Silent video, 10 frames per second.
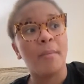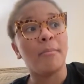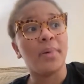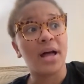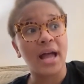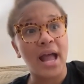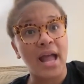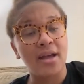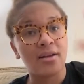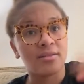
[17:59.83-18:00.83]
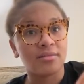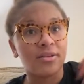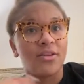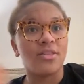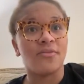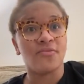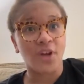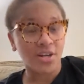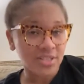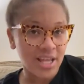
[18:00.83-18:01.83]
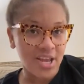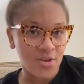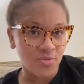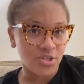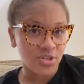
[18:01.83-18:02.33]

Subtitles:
But the first thing you